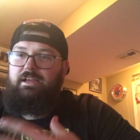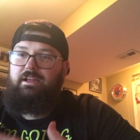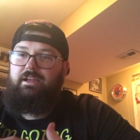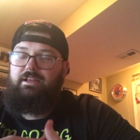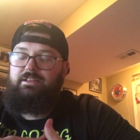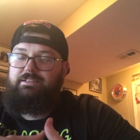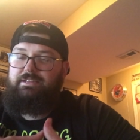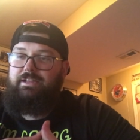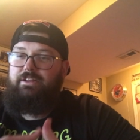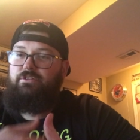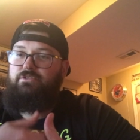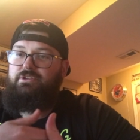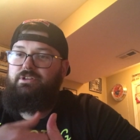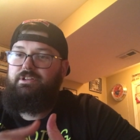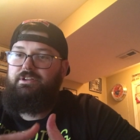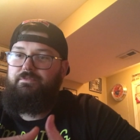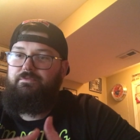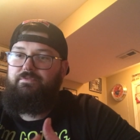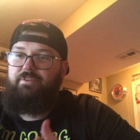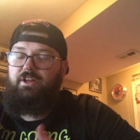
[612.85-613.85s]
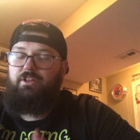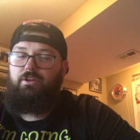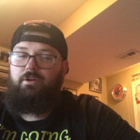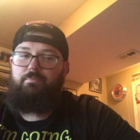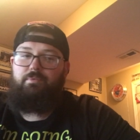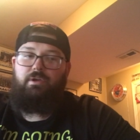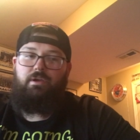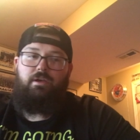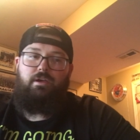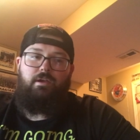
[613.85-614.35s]
continue to
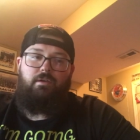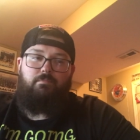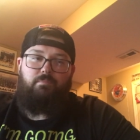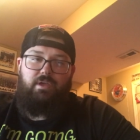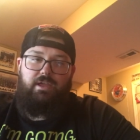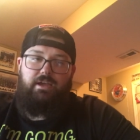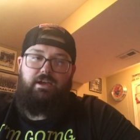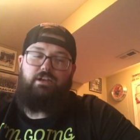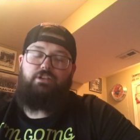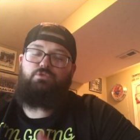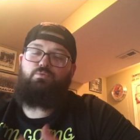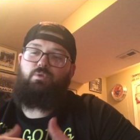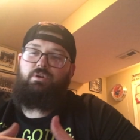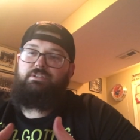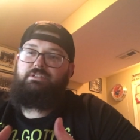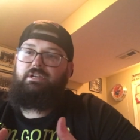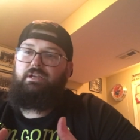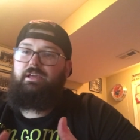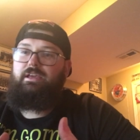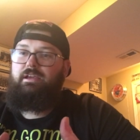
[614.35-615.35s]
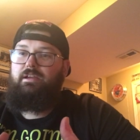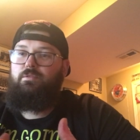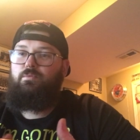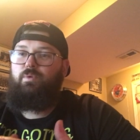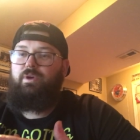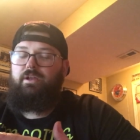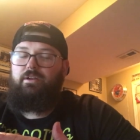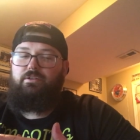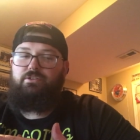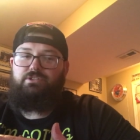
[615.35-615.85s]
develop, because once again,
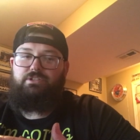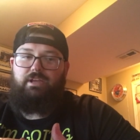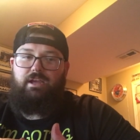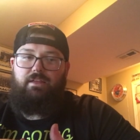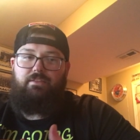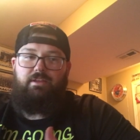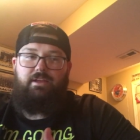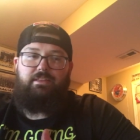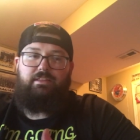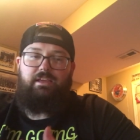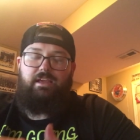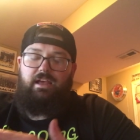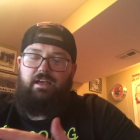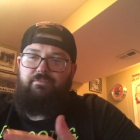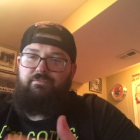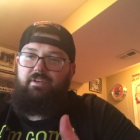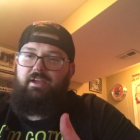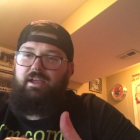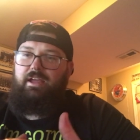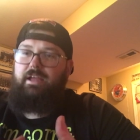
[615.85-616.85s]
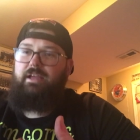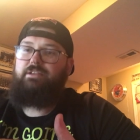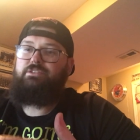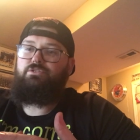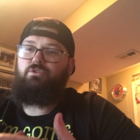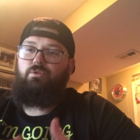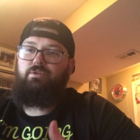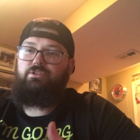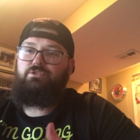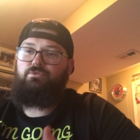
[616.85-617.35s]
we understand that the FAA is
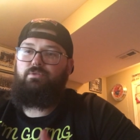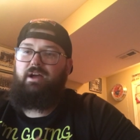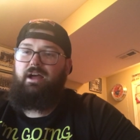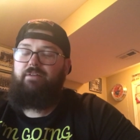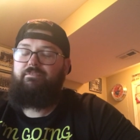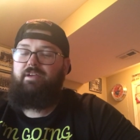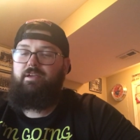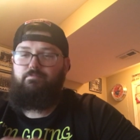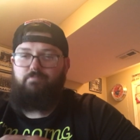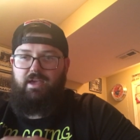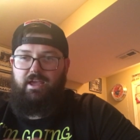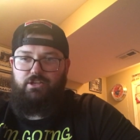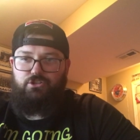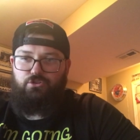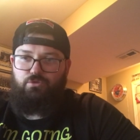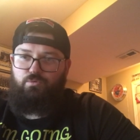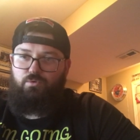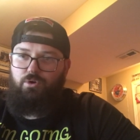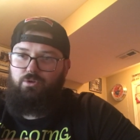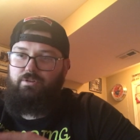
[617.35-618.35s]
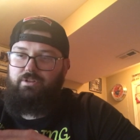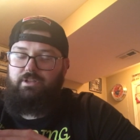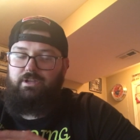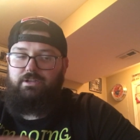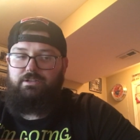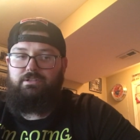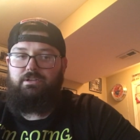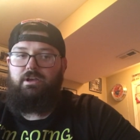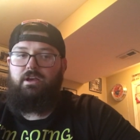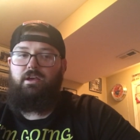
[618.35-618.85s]
going to have a major role in
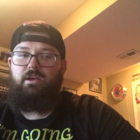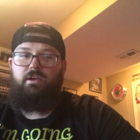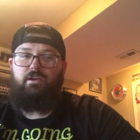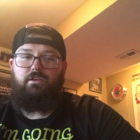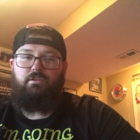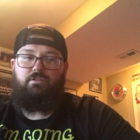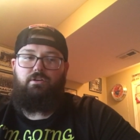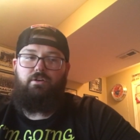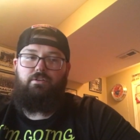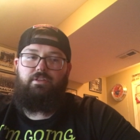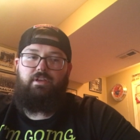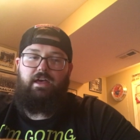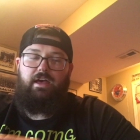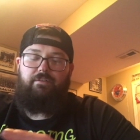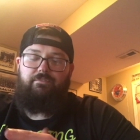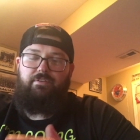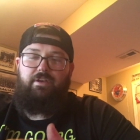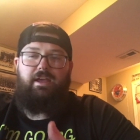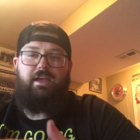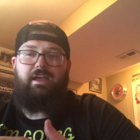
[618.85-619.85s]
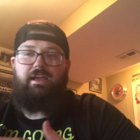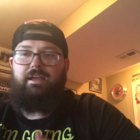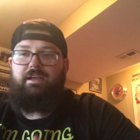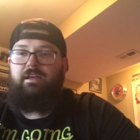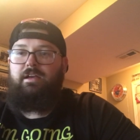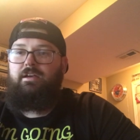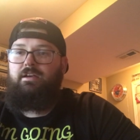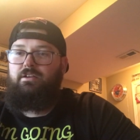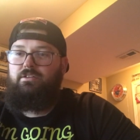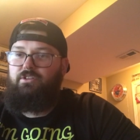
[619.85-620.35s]
this. You know, the FAA
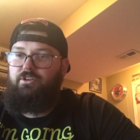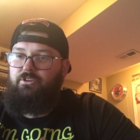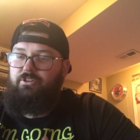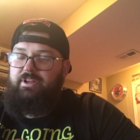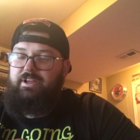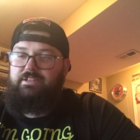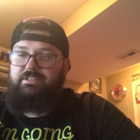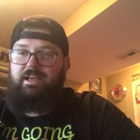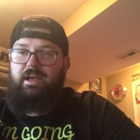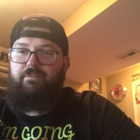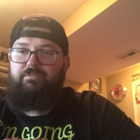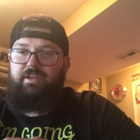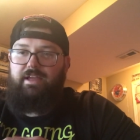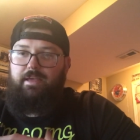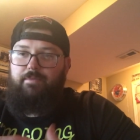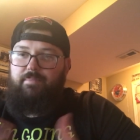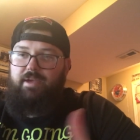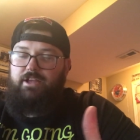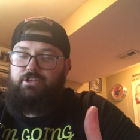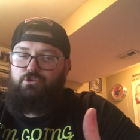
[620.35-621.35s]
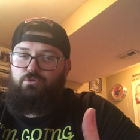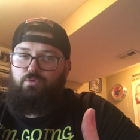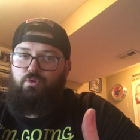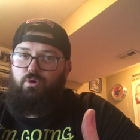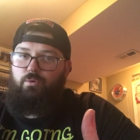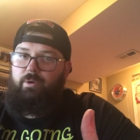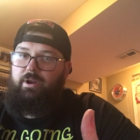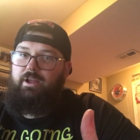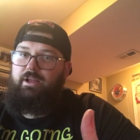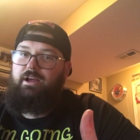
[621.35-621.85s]
clearly is having a major role
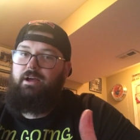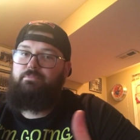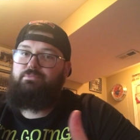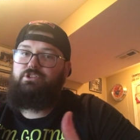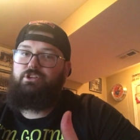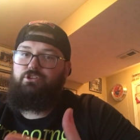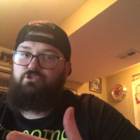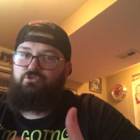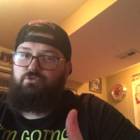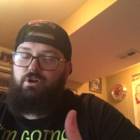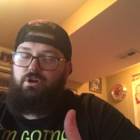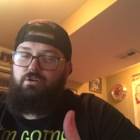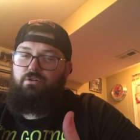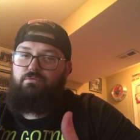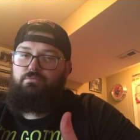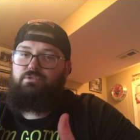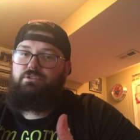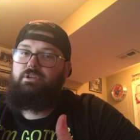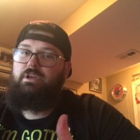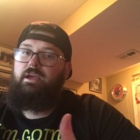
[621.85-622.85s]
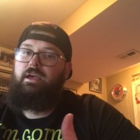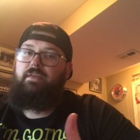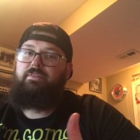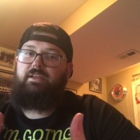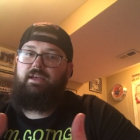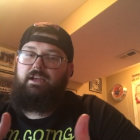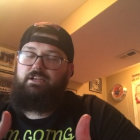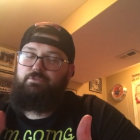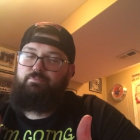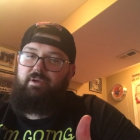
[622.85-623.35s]
when it comes to drones and
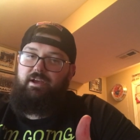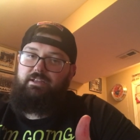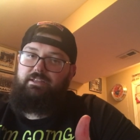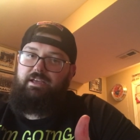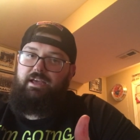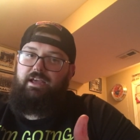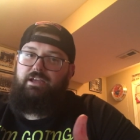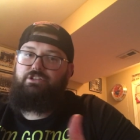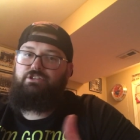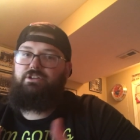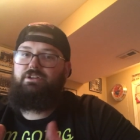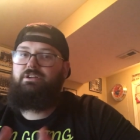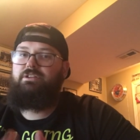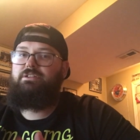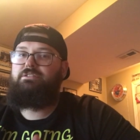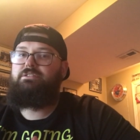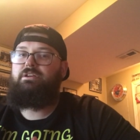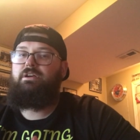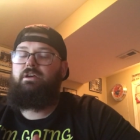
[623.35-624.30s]
the expectations.